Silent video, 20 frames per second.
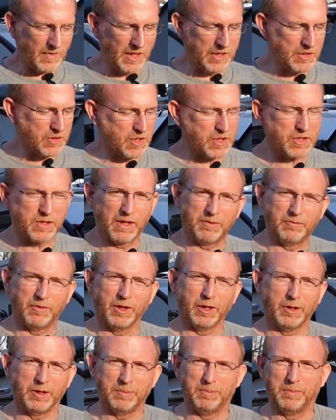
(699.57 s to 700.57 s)
It's just a
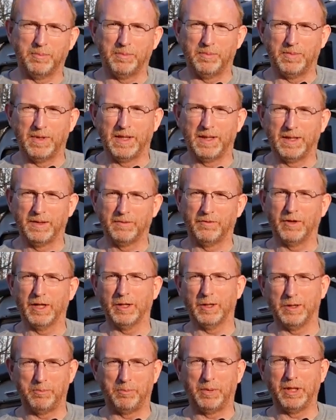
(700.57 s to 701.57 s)
very
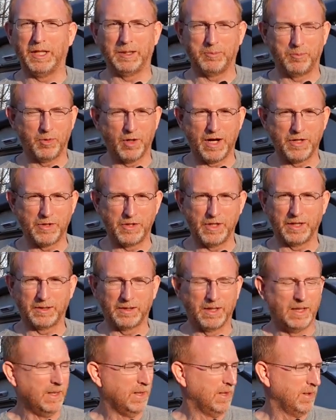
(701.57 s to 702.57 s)
very big
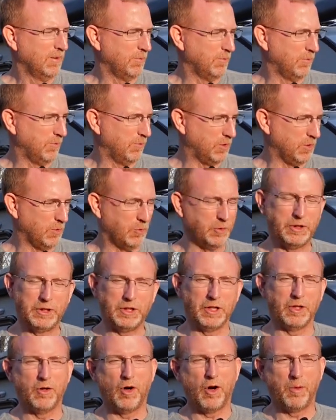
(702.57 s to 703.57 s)
project you know when you
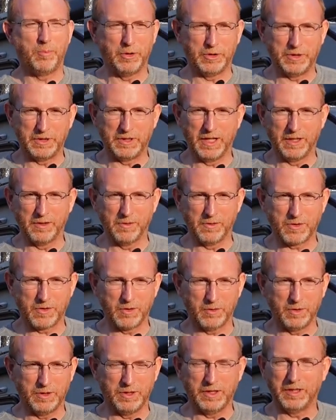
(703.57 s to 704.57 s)
get it all put together.
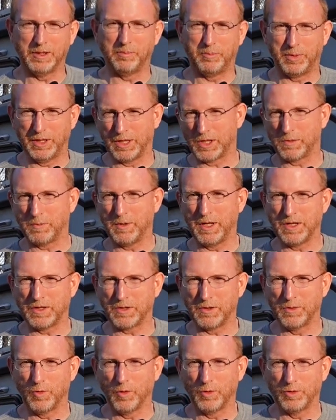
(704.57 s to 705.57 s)
So you need a big
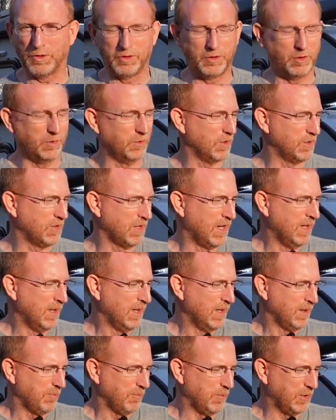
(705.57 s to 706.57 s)
space in order to do this.
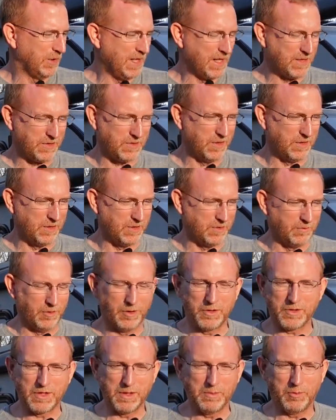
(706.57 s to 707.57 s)
But that said, it's
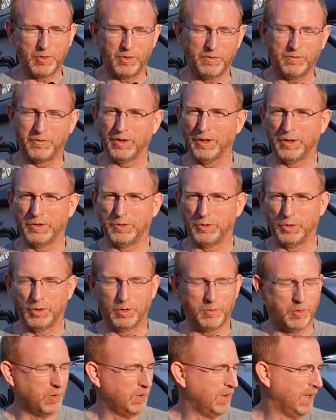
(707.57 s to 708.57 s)
very simple, very
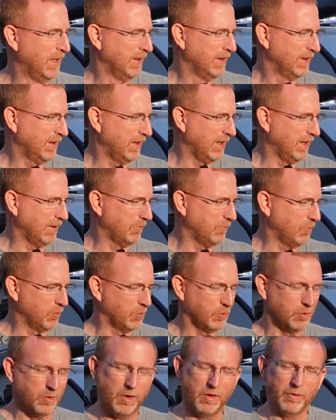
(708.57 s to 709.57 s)
doable, and we'll
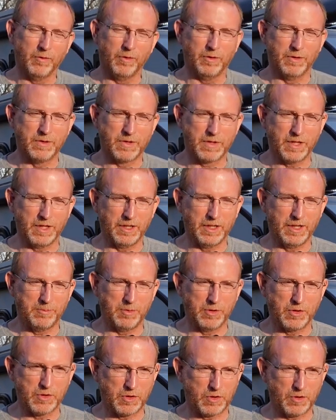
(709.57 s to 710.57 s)
go over and set
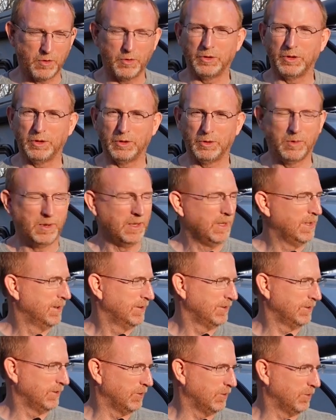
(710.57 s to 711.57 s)
up and show you
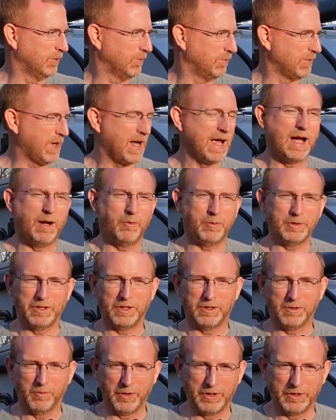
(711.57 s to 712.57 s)
you know, how we
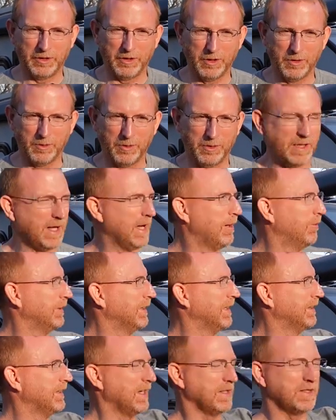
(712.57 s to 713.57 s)
did the window and how we
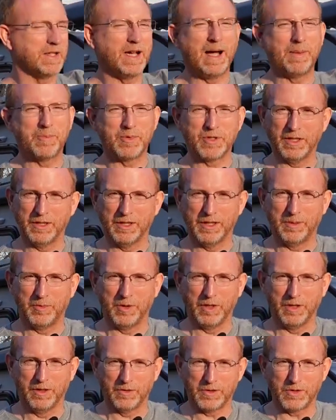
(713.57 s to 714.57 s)
got that top set up
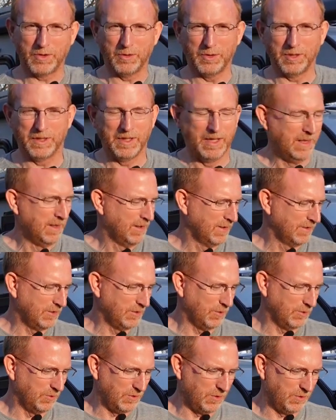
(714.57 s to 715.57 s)
there so that,
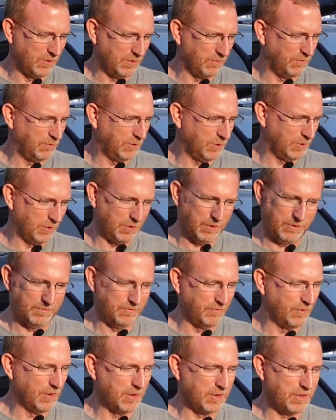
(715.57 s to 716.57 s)
you know, you can feel
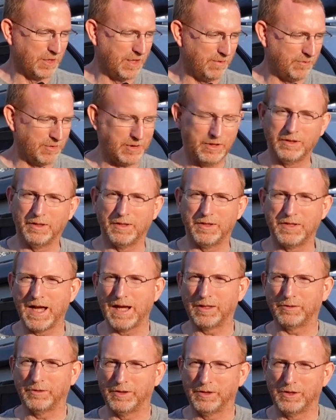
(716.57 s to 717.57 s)
very confident in
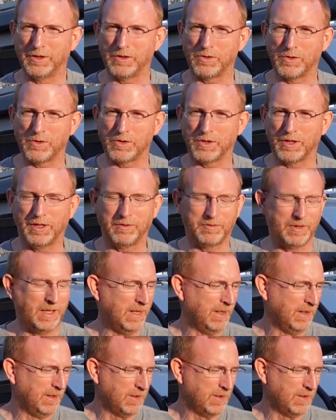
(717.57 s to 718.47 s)
tackling this yourself.